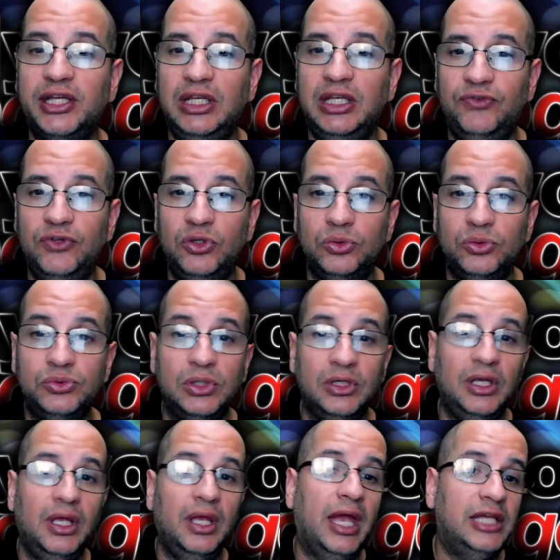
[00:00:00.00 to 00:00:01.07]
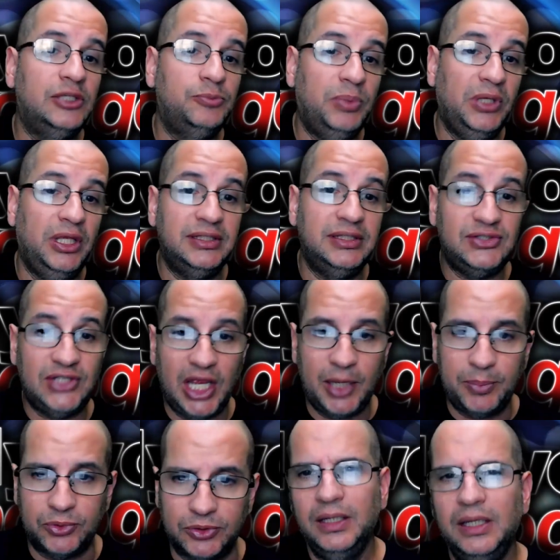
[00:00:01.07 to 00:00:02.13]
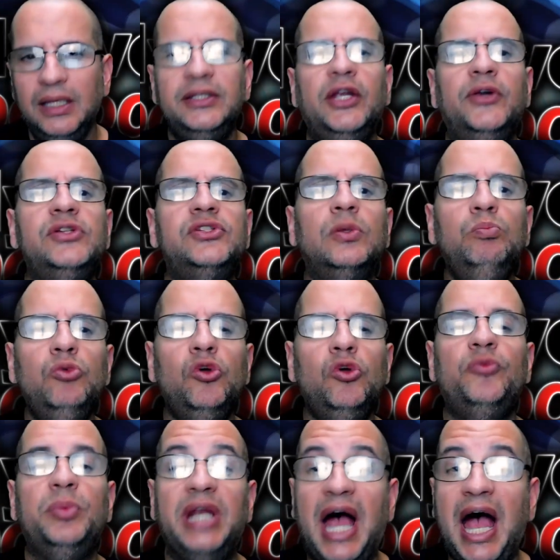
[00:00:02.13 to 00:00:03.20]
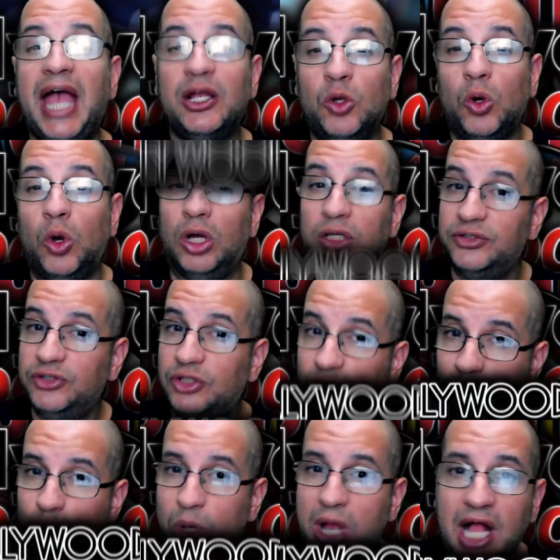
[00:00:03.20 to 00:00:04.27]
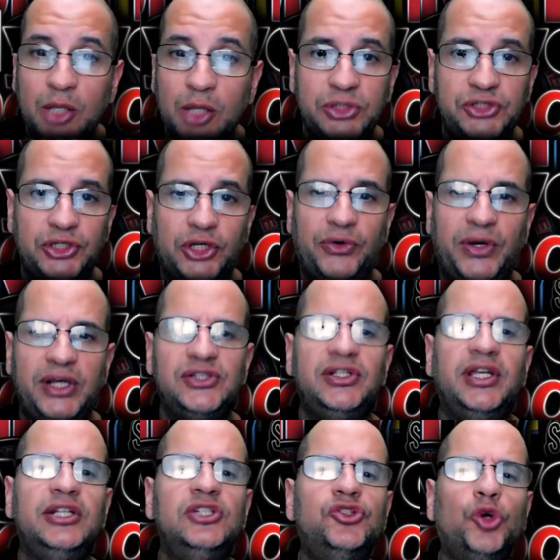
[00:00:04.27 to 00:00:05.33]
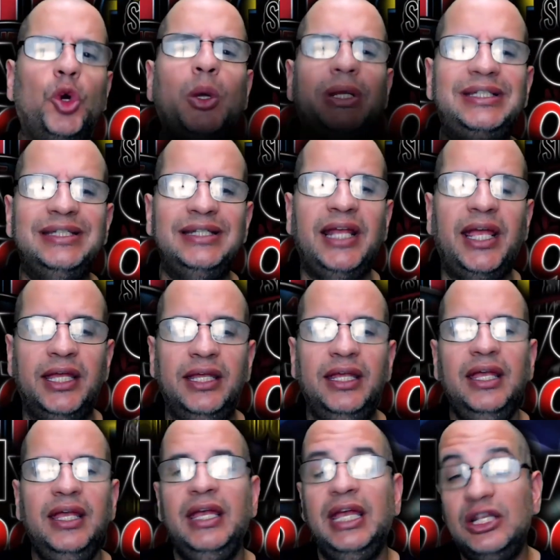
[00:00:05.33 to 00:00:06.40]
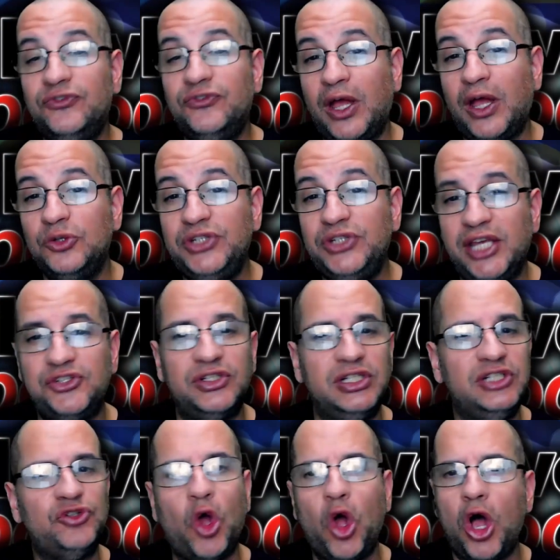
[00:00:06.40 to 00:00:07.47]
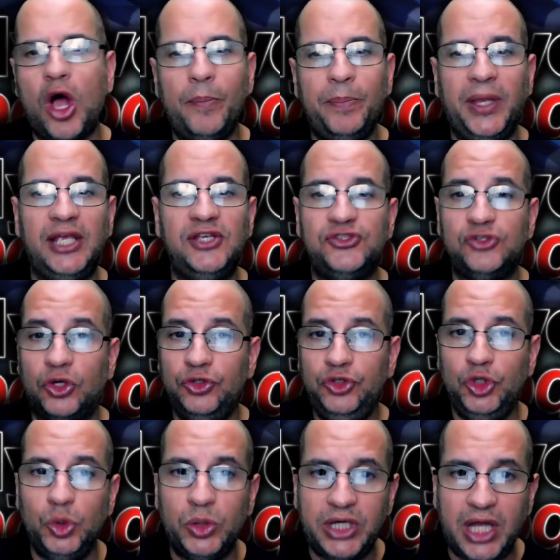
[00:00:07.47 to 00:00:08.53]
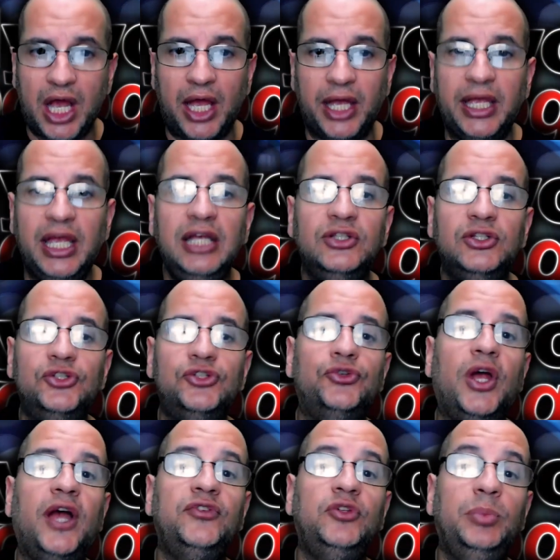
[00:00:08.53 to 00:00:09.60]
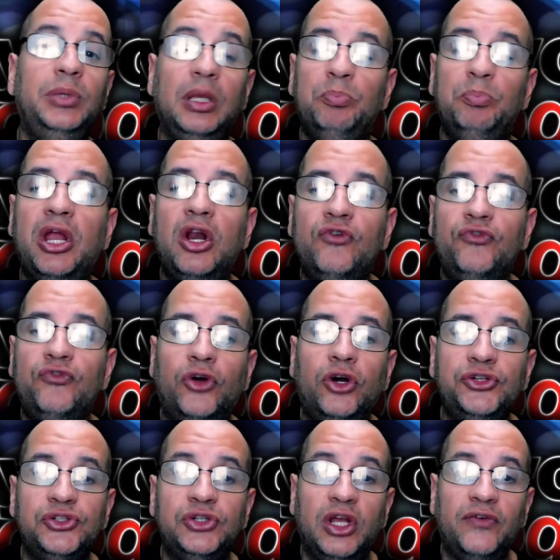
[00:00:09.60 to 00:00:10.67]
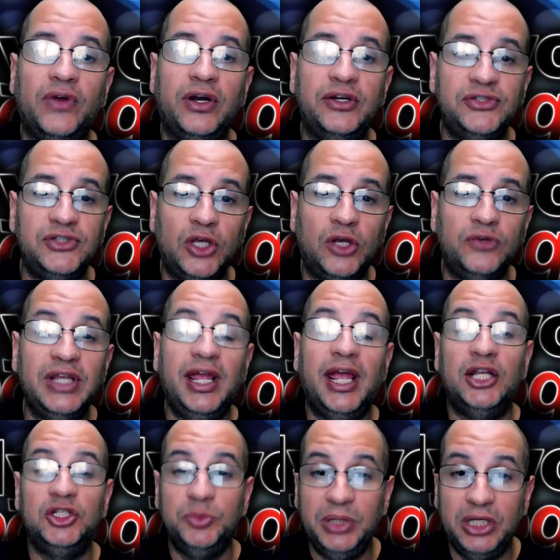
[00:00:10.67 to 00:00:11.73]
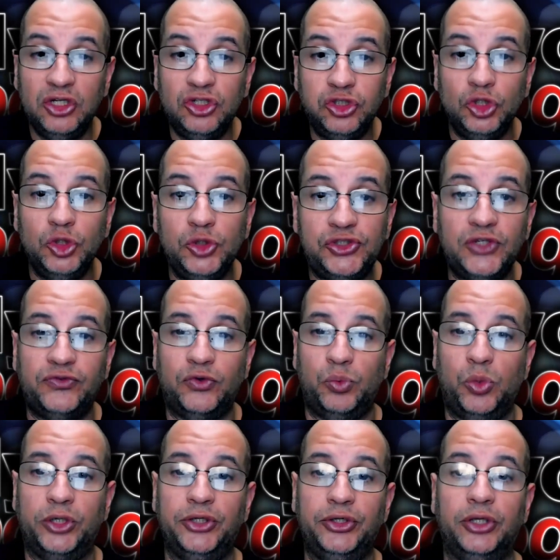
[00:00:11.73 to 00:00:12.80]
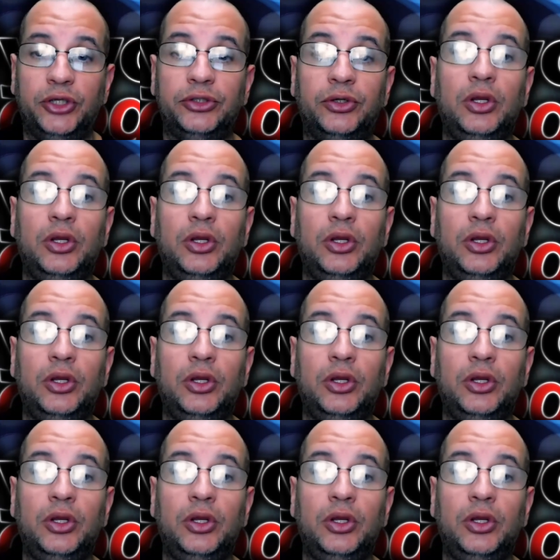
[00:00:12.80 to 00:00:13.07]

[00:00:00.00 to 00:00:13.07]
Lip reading: views as being disabled. There is a movement I call the New Hollywood Generation that is growing today. Its foundation is all based on you and I to strive to be a better version of ourselves and to be inclusive of one another.